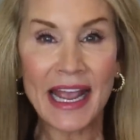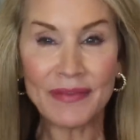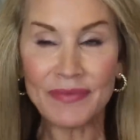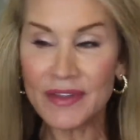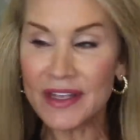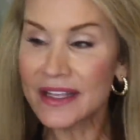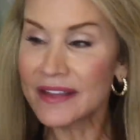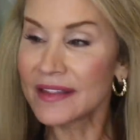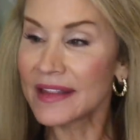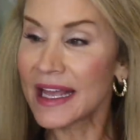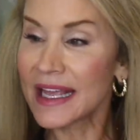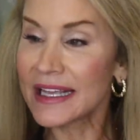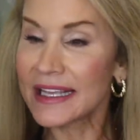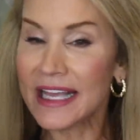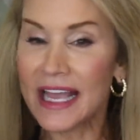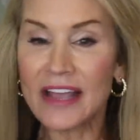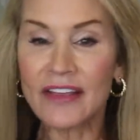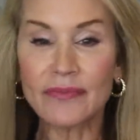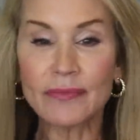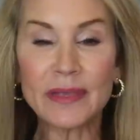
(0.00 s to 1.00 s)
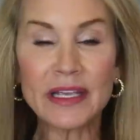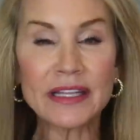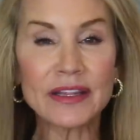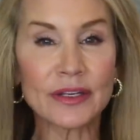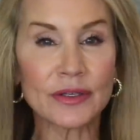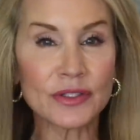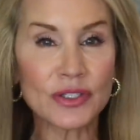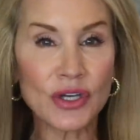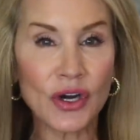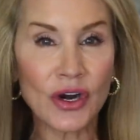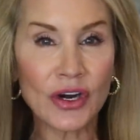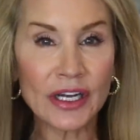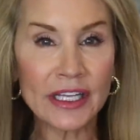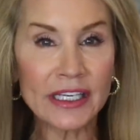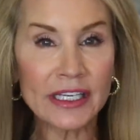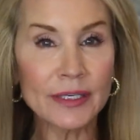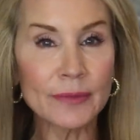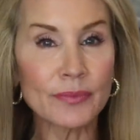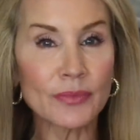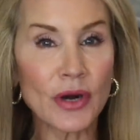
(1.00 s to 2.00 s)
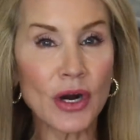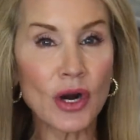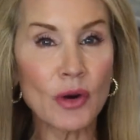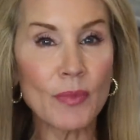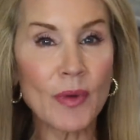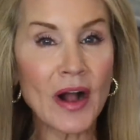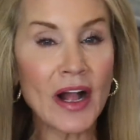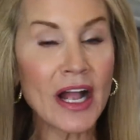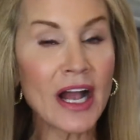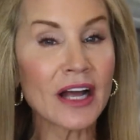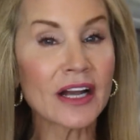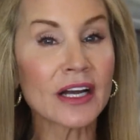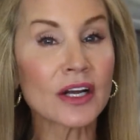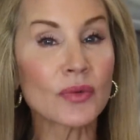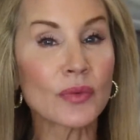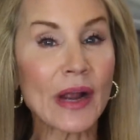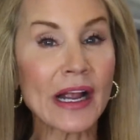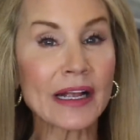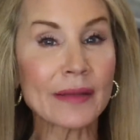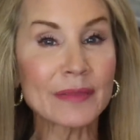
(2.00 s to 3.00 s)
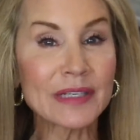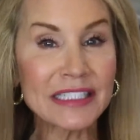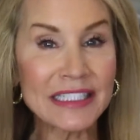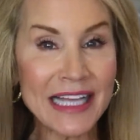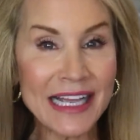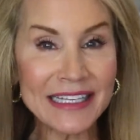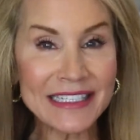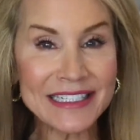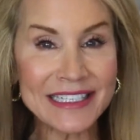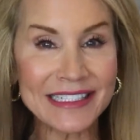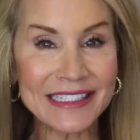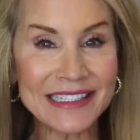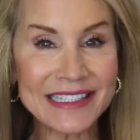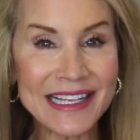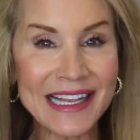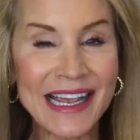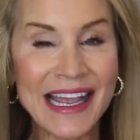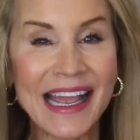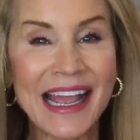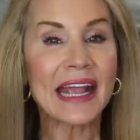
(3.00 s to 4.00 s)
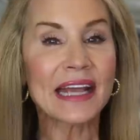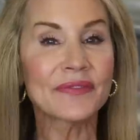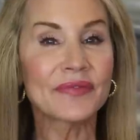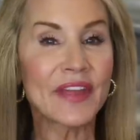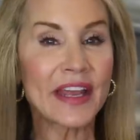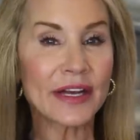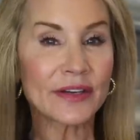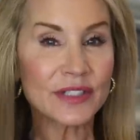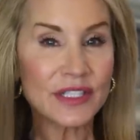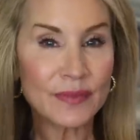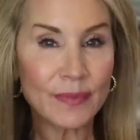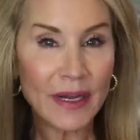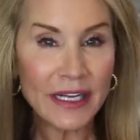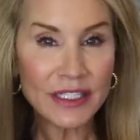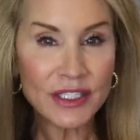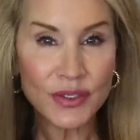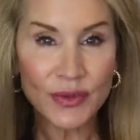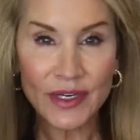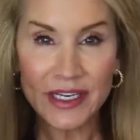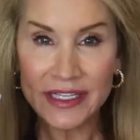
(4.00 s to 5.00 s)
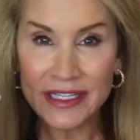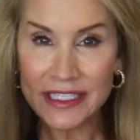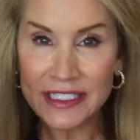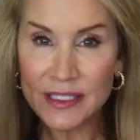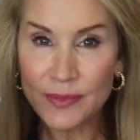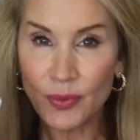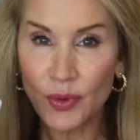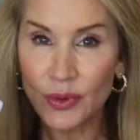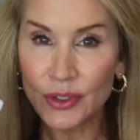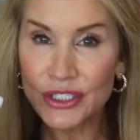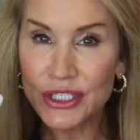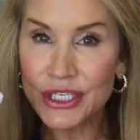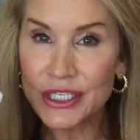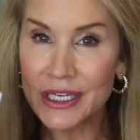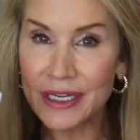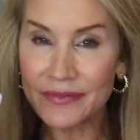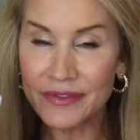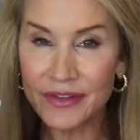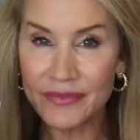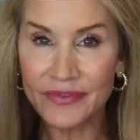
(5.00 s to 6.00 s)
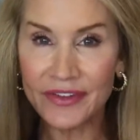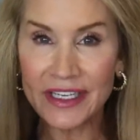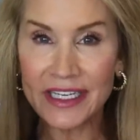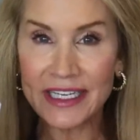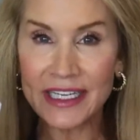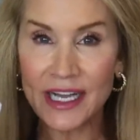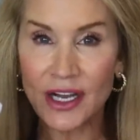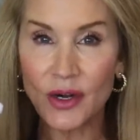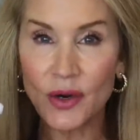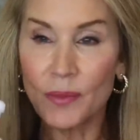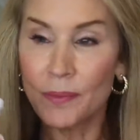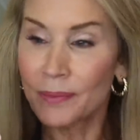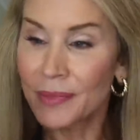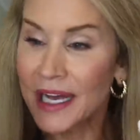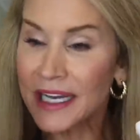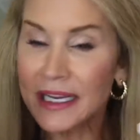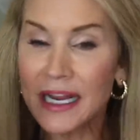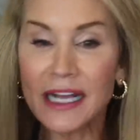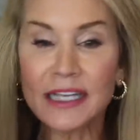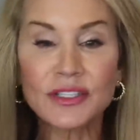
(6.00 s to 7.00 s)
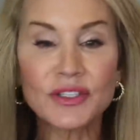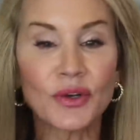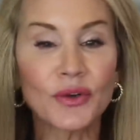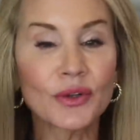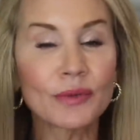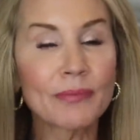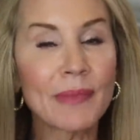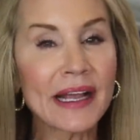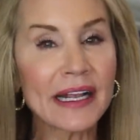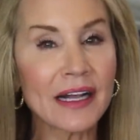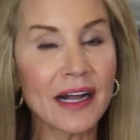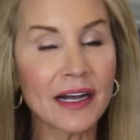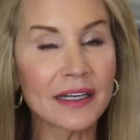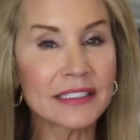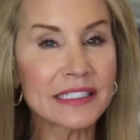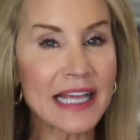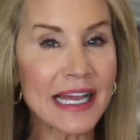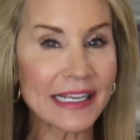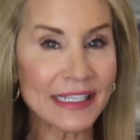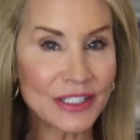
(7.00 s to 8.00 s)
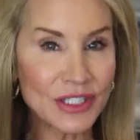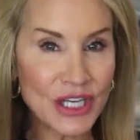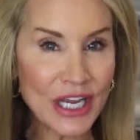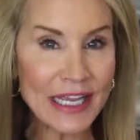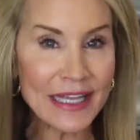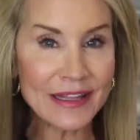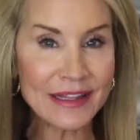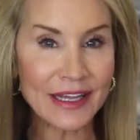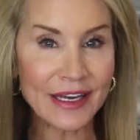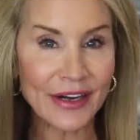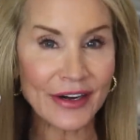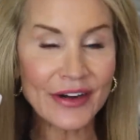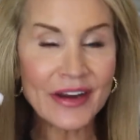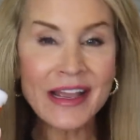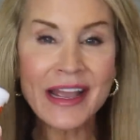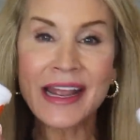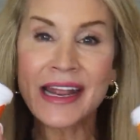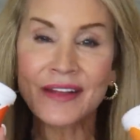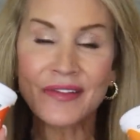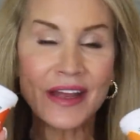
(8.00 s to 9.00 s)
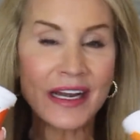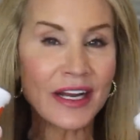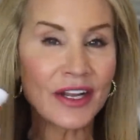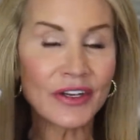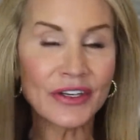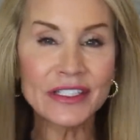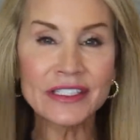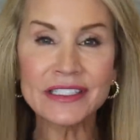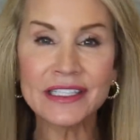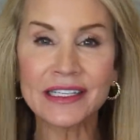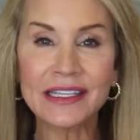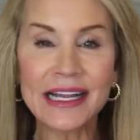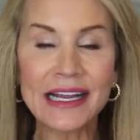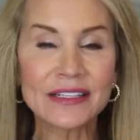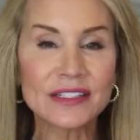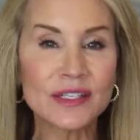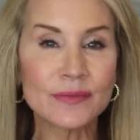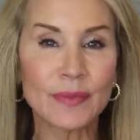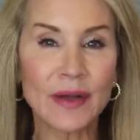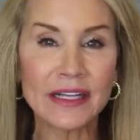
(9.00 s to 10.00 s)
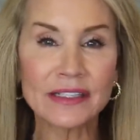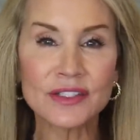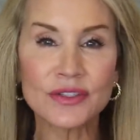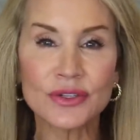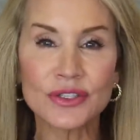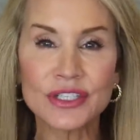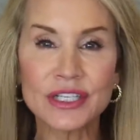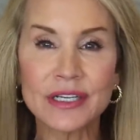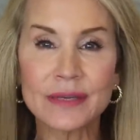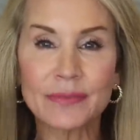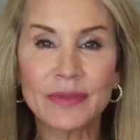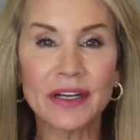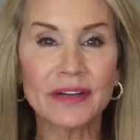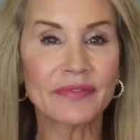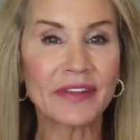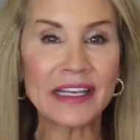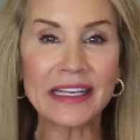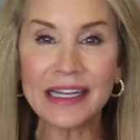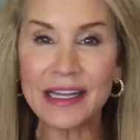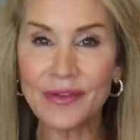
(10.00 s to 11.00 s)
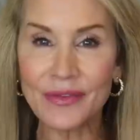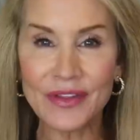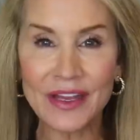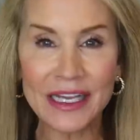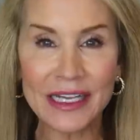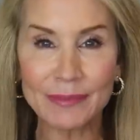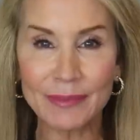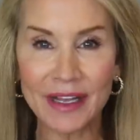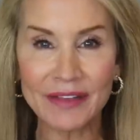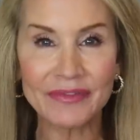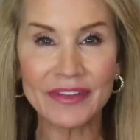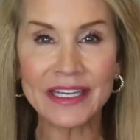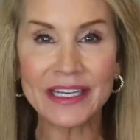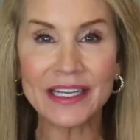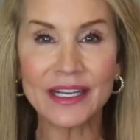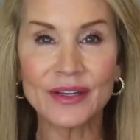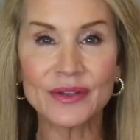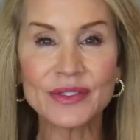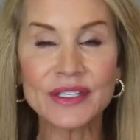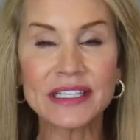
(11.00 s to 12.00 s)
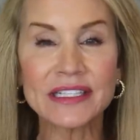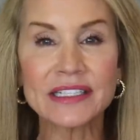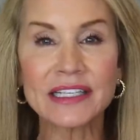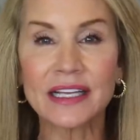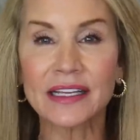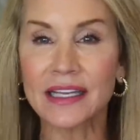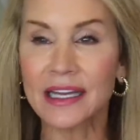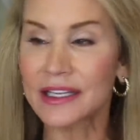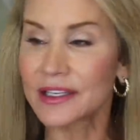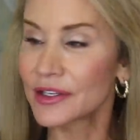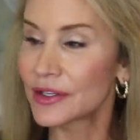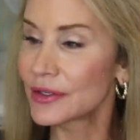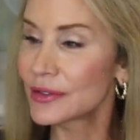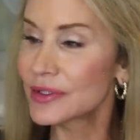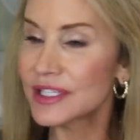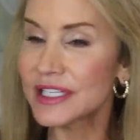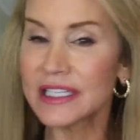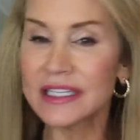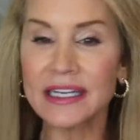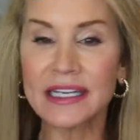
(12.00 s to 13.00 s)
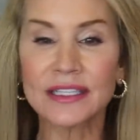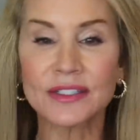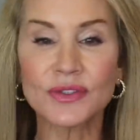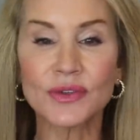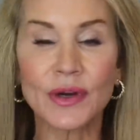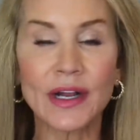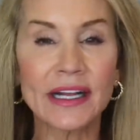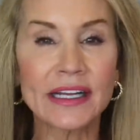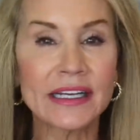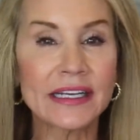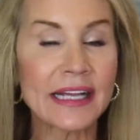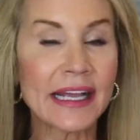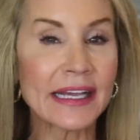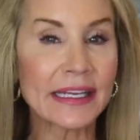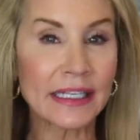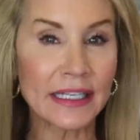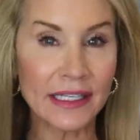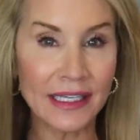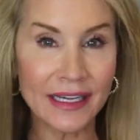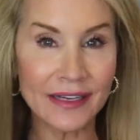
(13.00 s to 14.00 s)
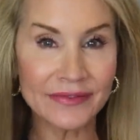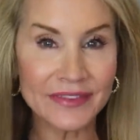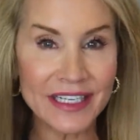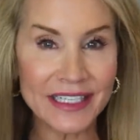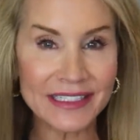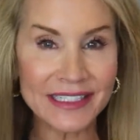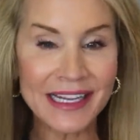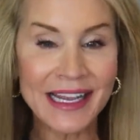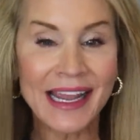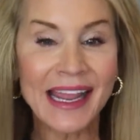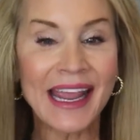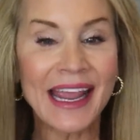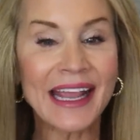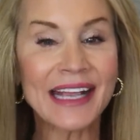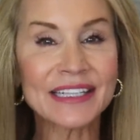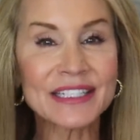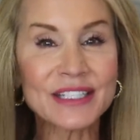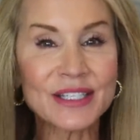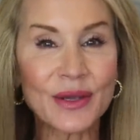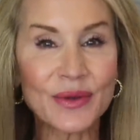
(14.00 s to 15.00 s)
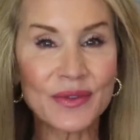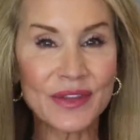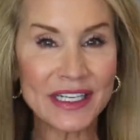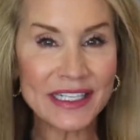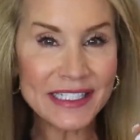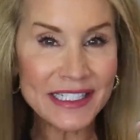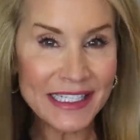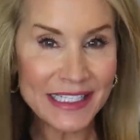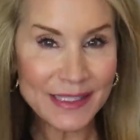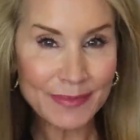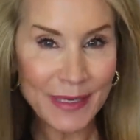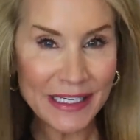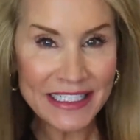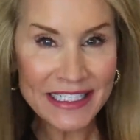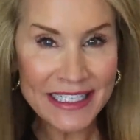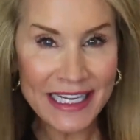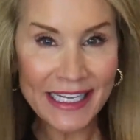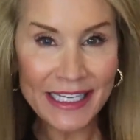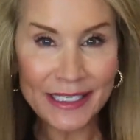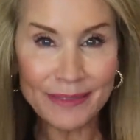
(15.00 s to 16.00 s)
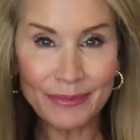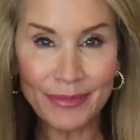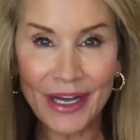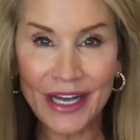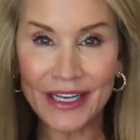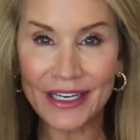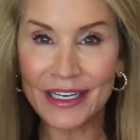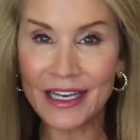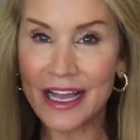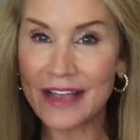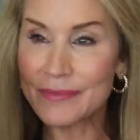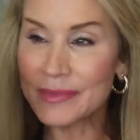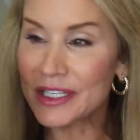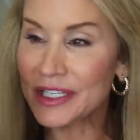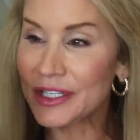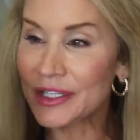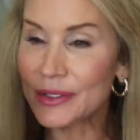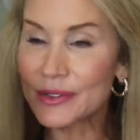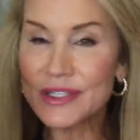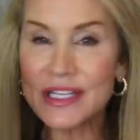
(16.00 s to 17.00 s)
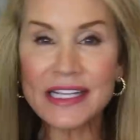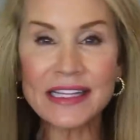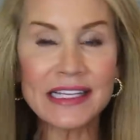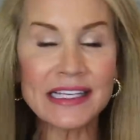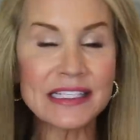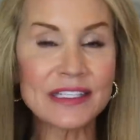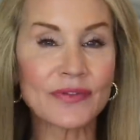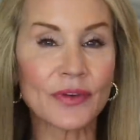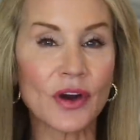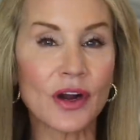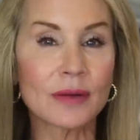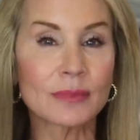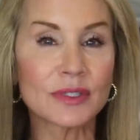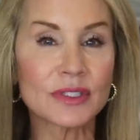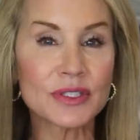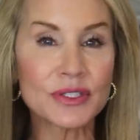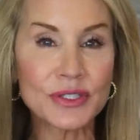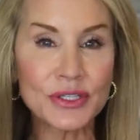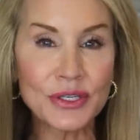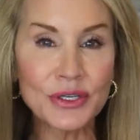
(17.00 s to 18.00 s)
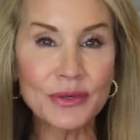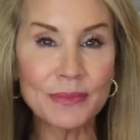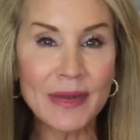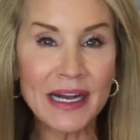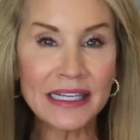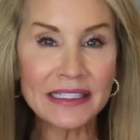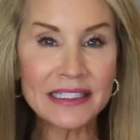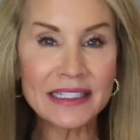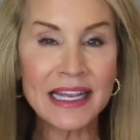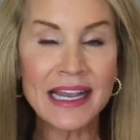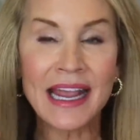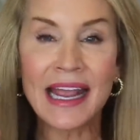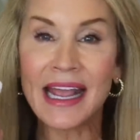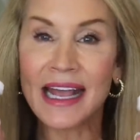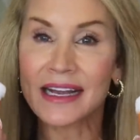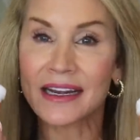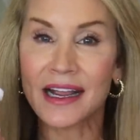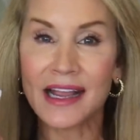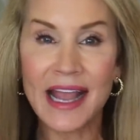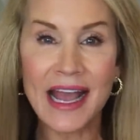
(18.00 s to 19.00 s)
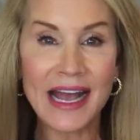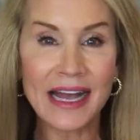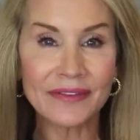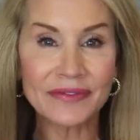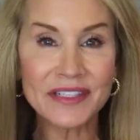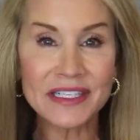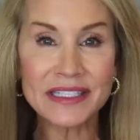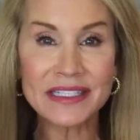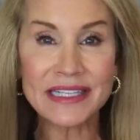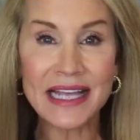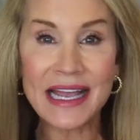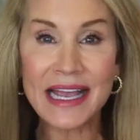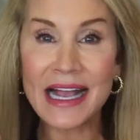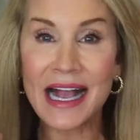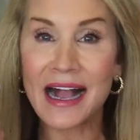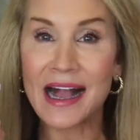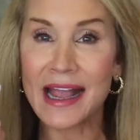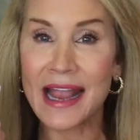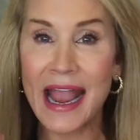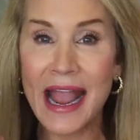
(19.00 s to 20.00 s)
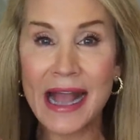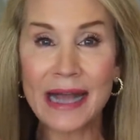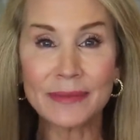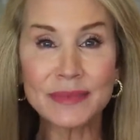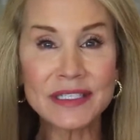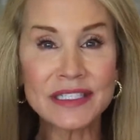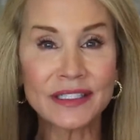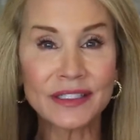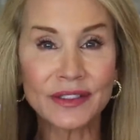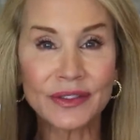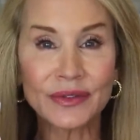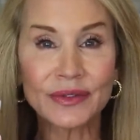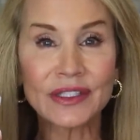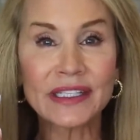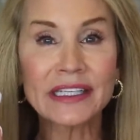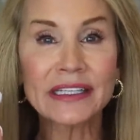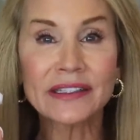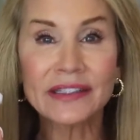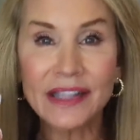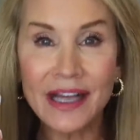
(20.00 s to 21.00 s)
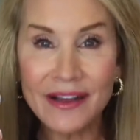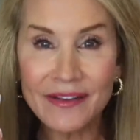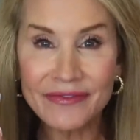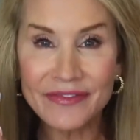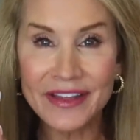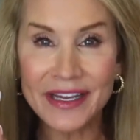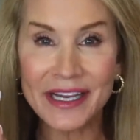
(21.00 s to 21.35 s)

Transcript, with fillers: and then they gave me their targeted probiotic recommendations. And they are sponsoring this portion of the video, but I told my contact Jake there that I couldn't allow sponsorship of anything in my videos until I'd used it and tried it and loved it. And so this is my second bottle. I've been using these for almost two months, and I have to say I absolutely love